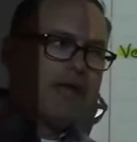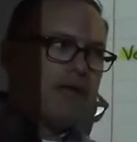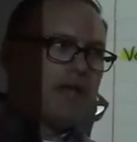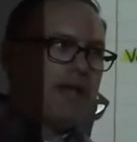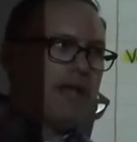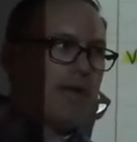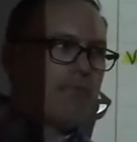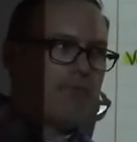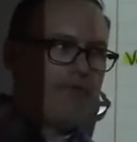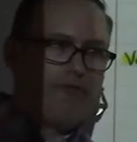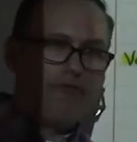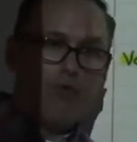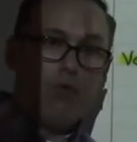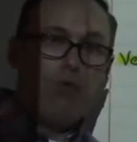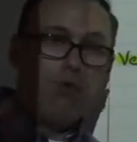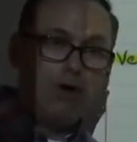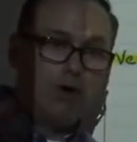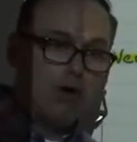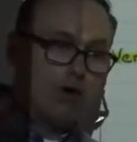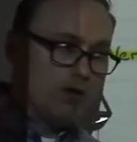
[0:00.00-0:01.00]
Now
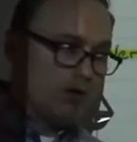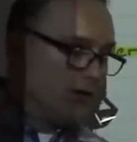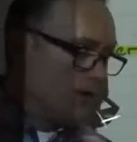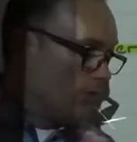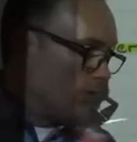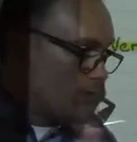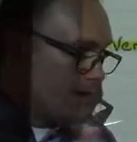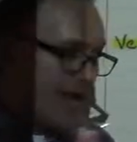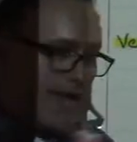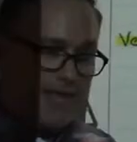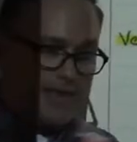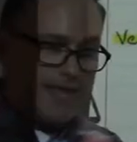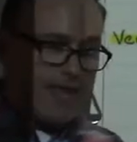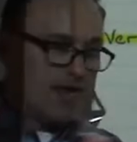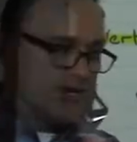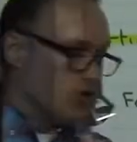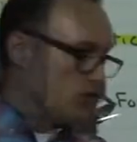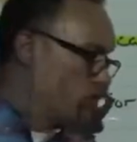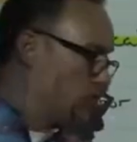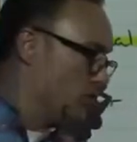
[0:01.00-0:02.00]
before, we had
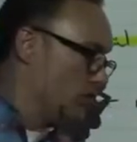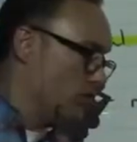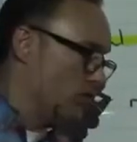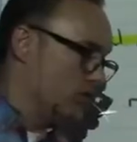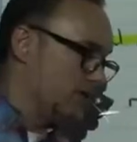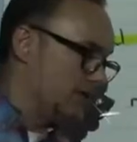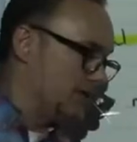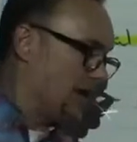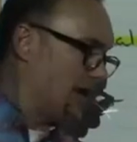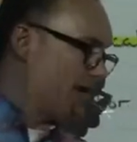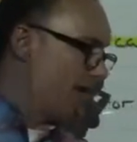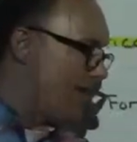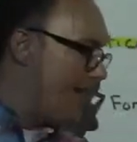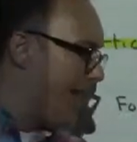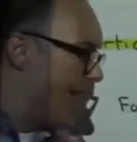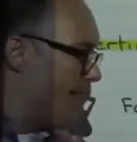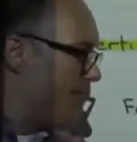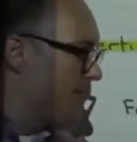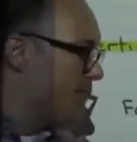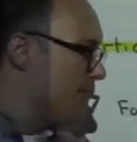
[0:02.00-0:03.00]
that good kind of
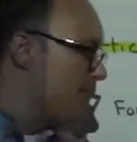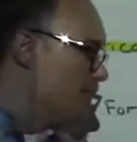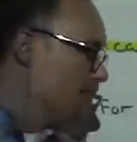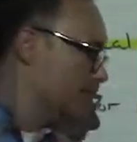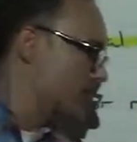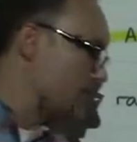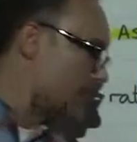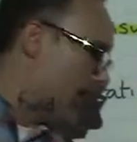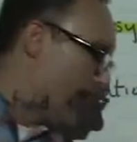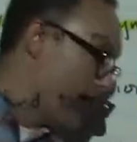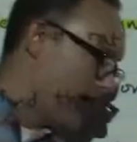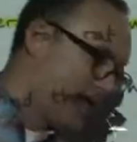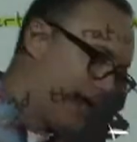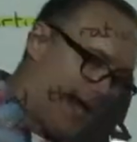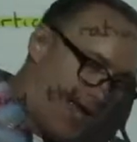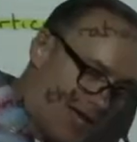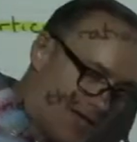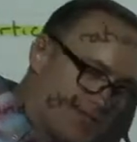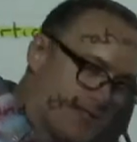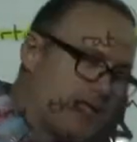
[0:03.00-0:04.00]
habit of saying
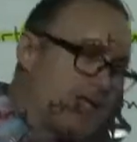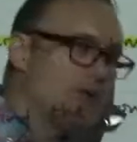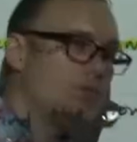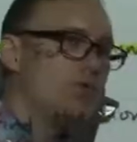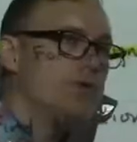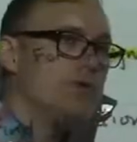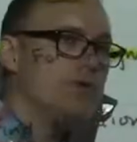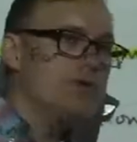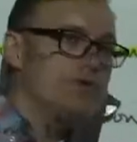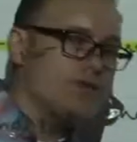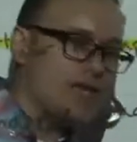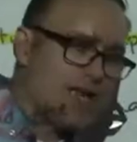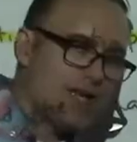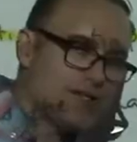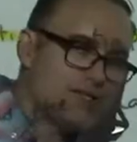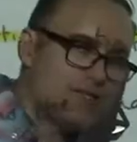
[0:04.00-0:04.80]
x equals, x